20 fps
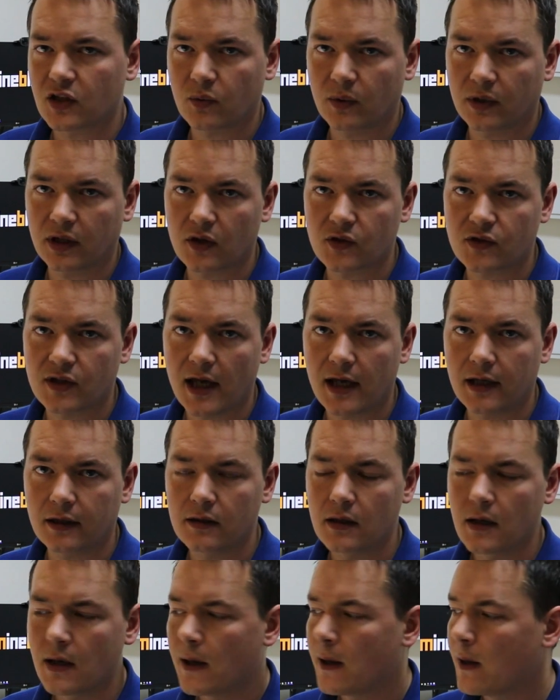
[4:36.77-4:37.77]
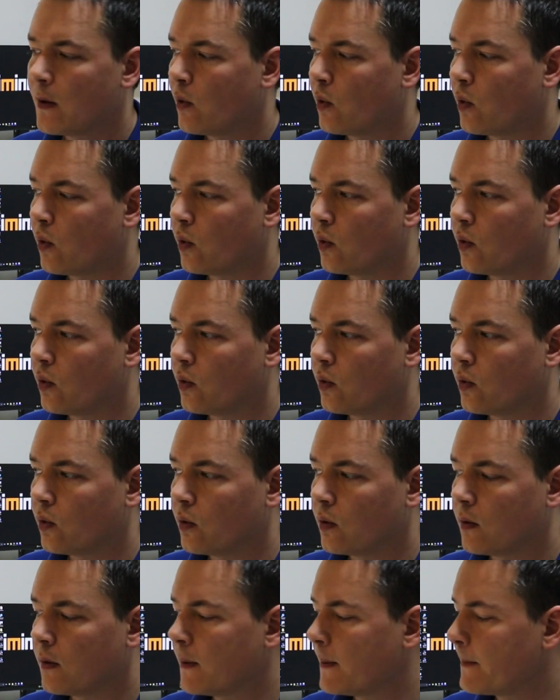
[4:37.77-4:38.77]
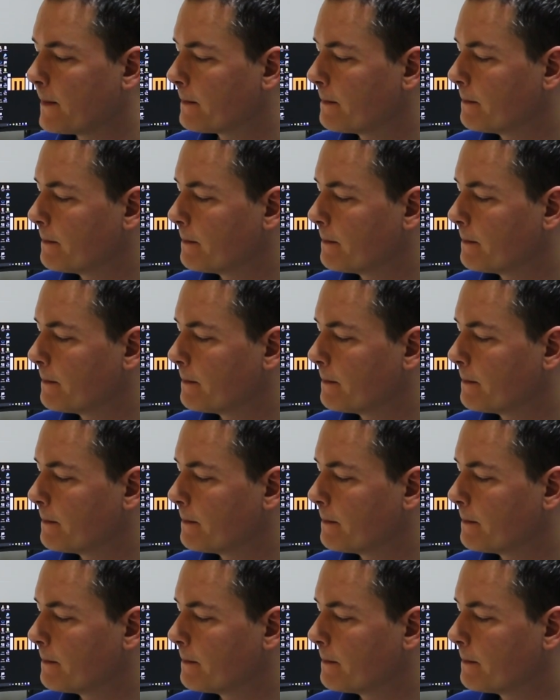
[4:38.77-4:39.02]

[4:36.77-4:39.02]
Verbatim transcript: to Windows 10 or